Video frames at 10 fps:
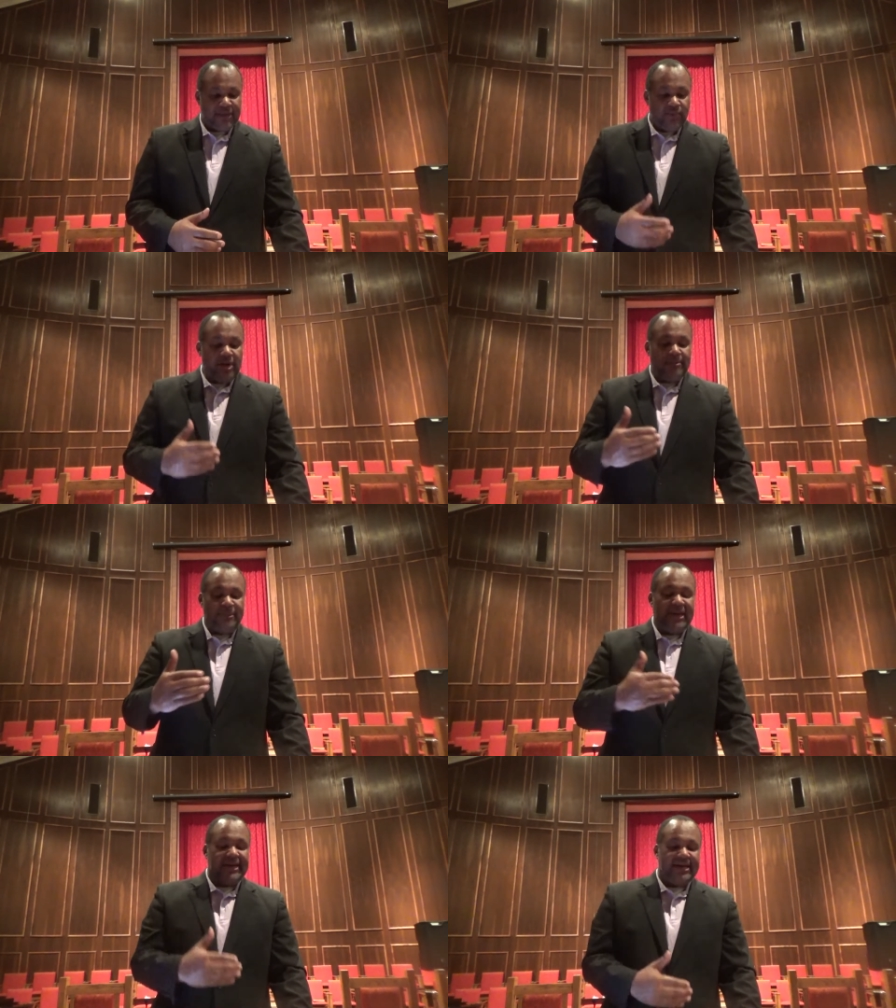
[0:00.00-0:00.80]
We're
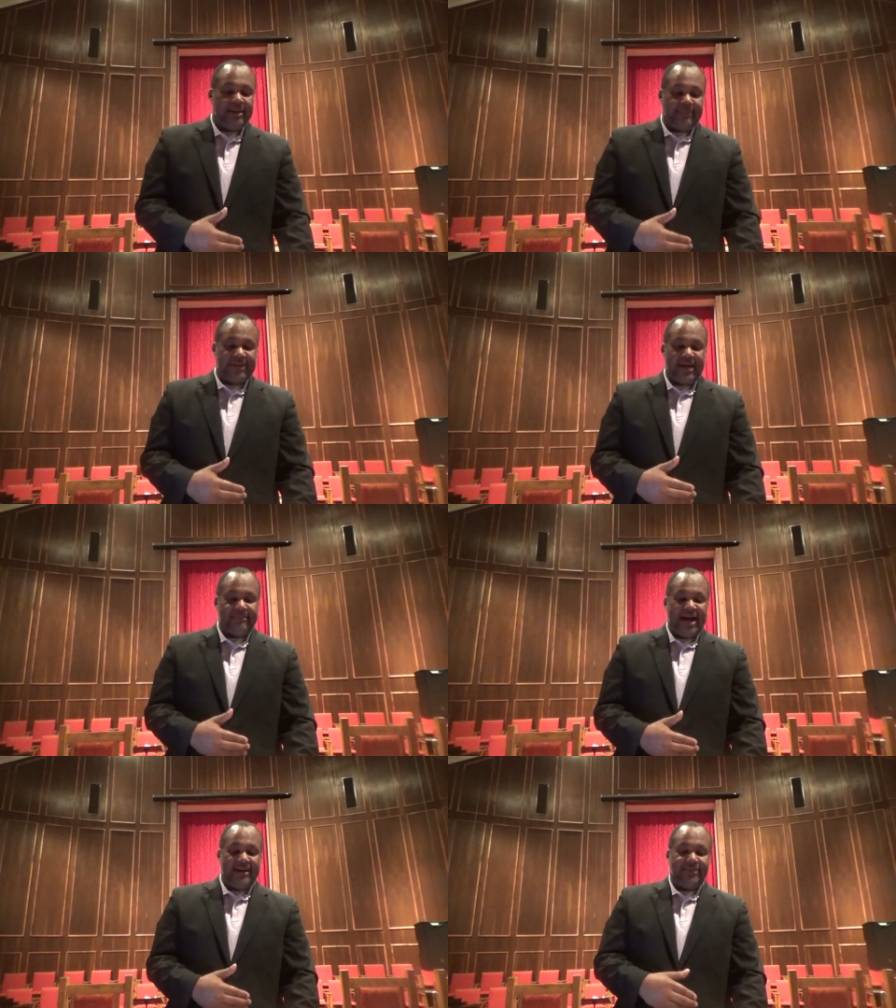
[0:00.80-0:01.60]
picking up in our
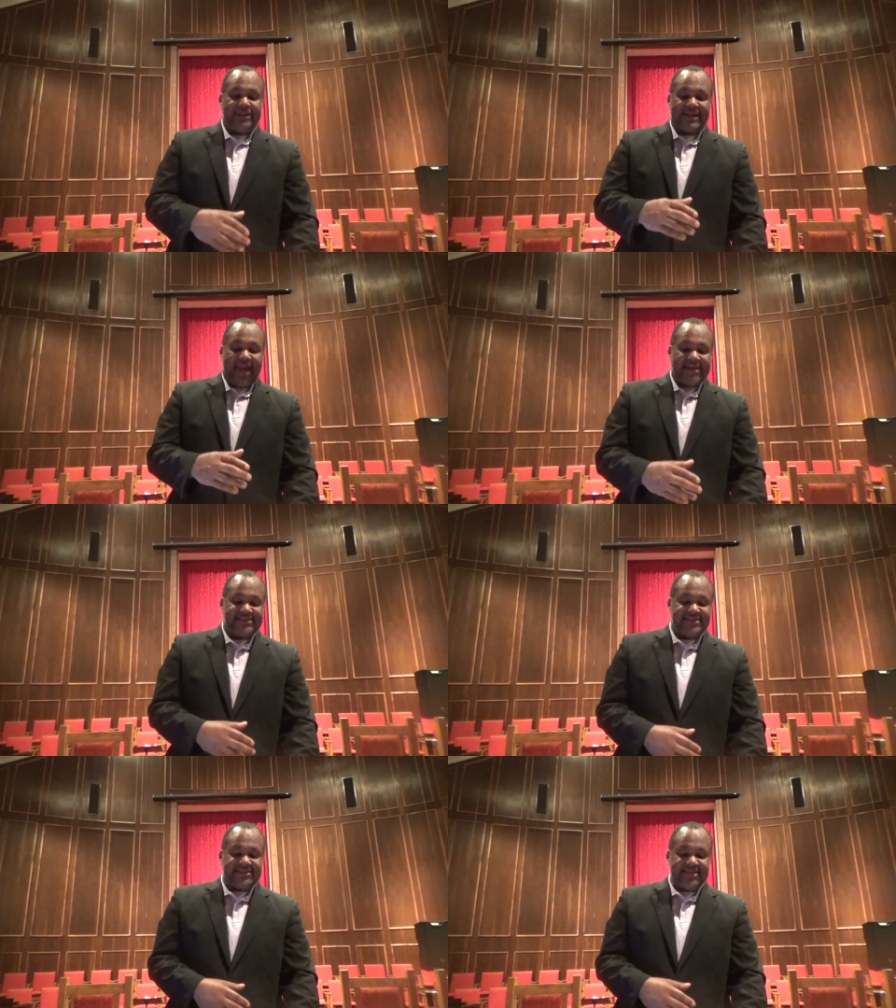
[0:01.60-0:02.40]
Bible in
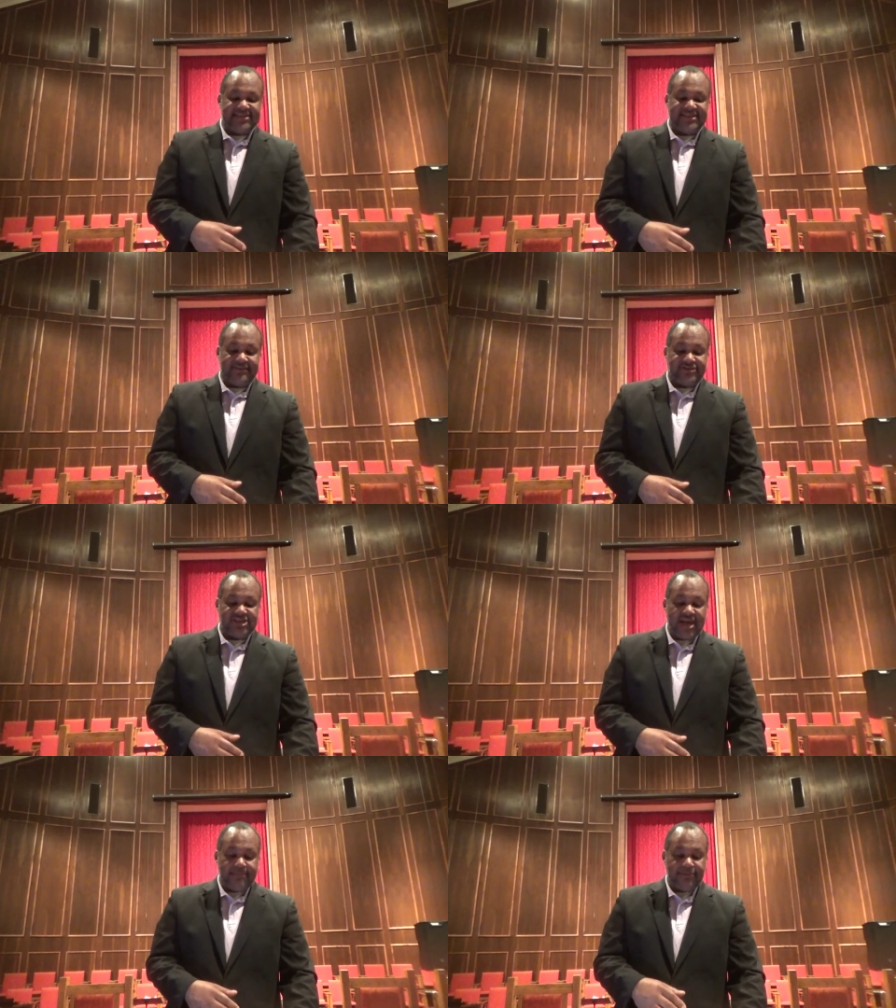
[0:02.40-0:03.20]
Acts the 16th
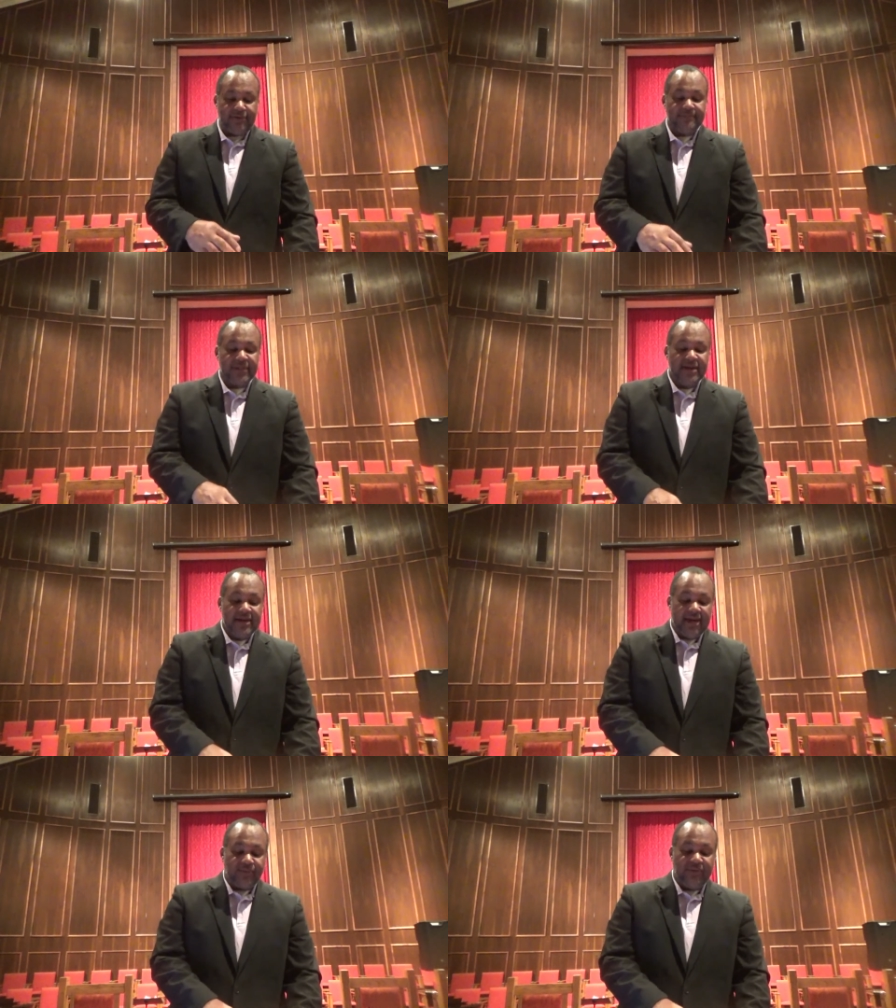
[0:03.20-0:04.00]
chapter,
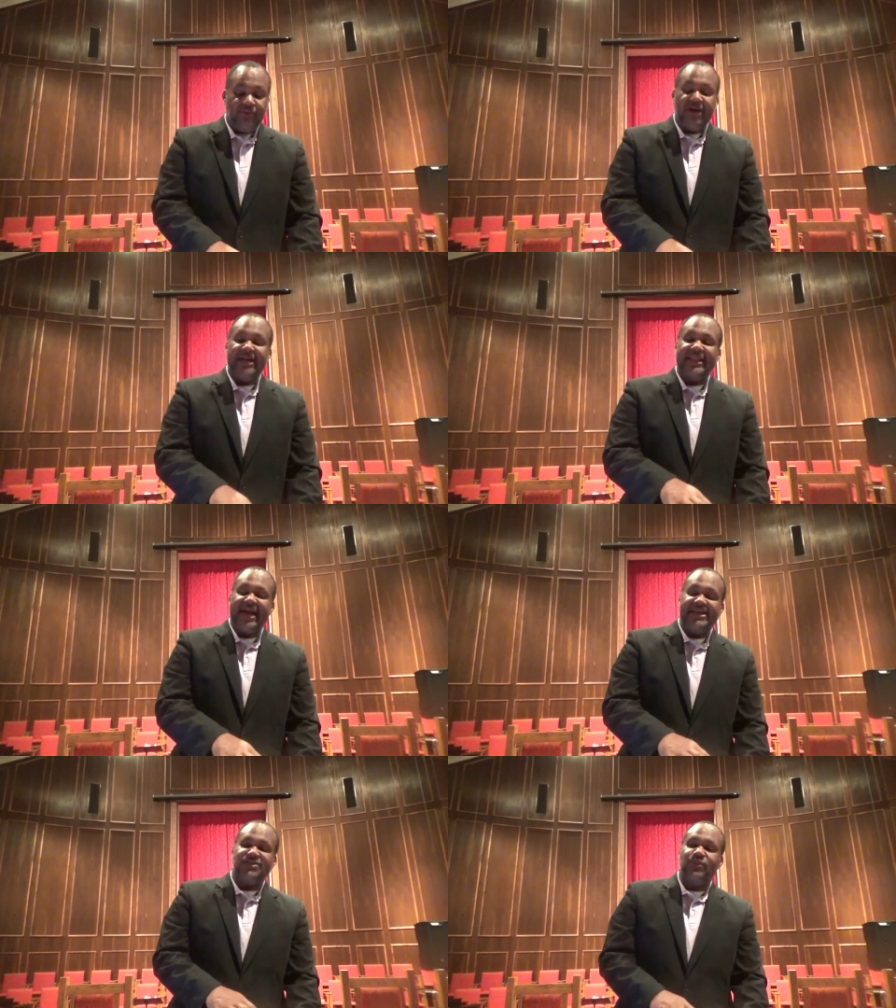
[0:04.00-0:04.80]
and we read
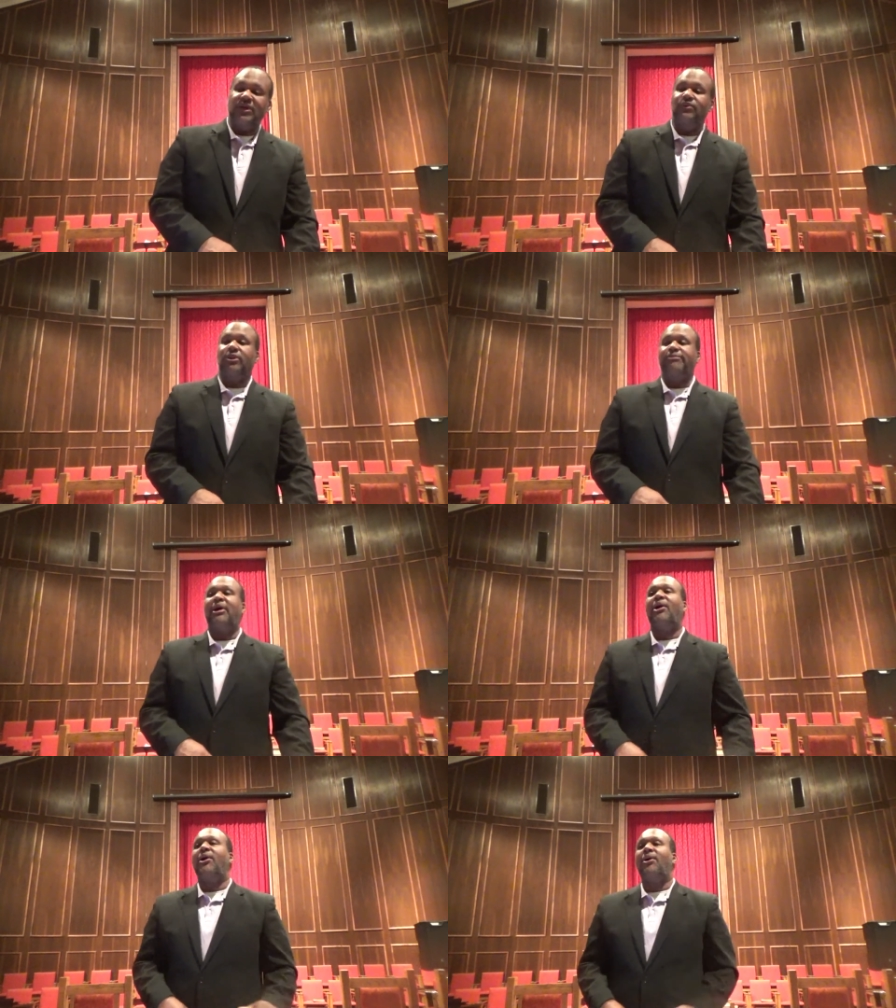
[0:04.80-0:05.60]
last week where
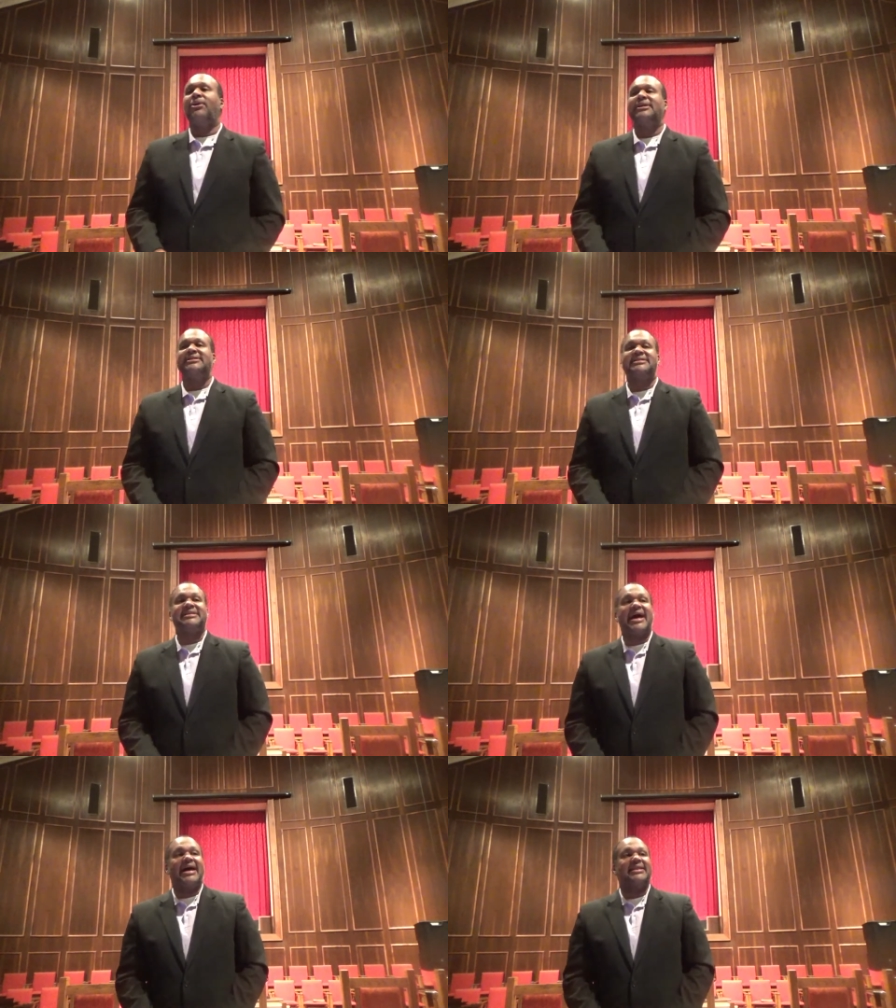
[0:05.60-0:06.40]
Paul and
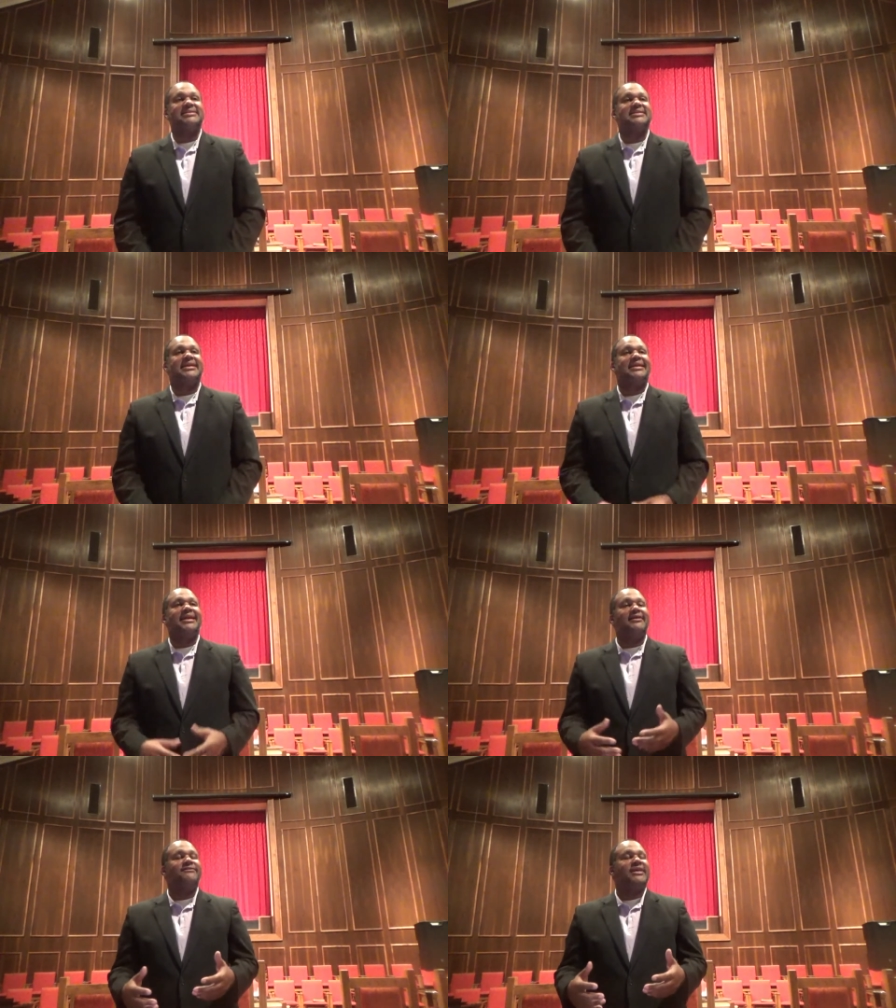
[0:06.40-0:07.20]
Silas had
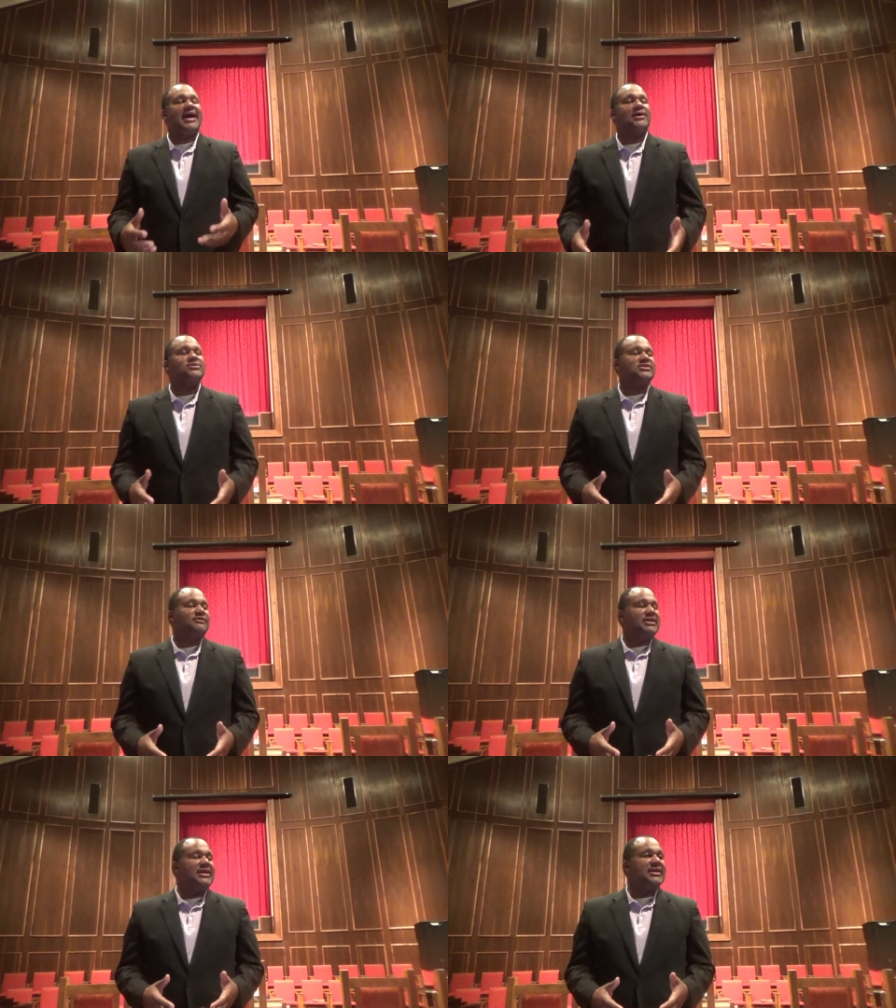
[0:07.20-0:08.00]
left the house
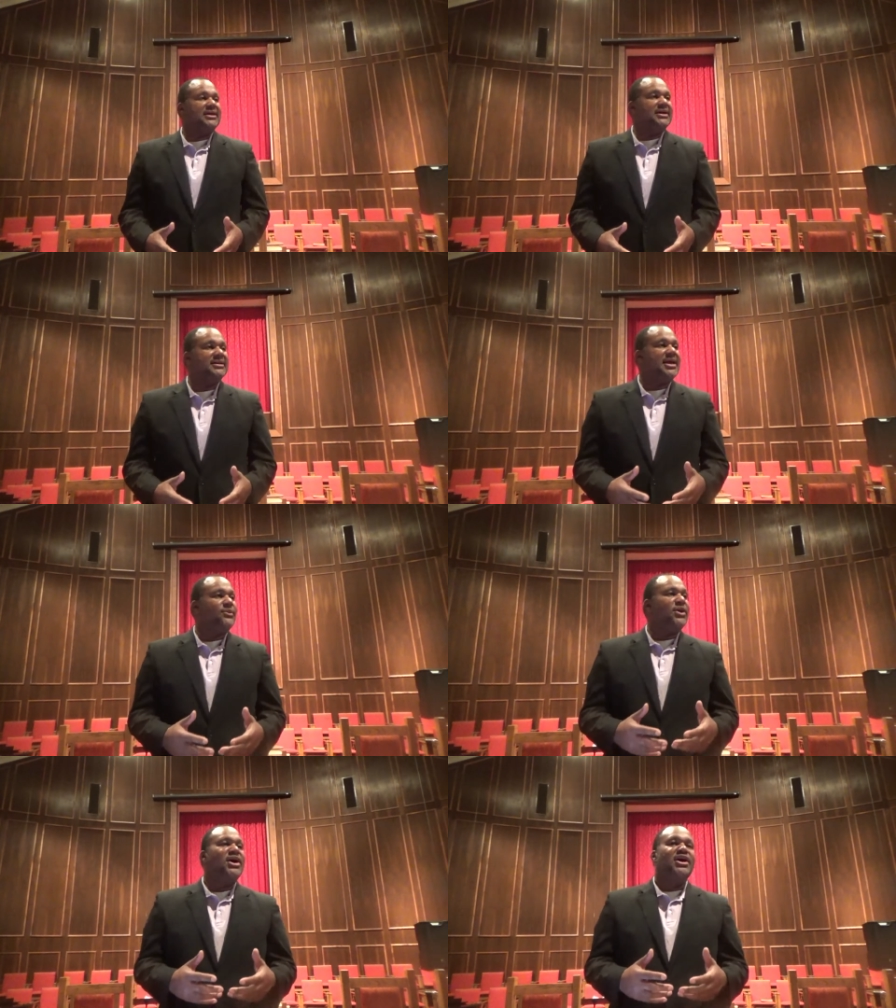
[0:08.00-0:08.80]
of Lydia, and they were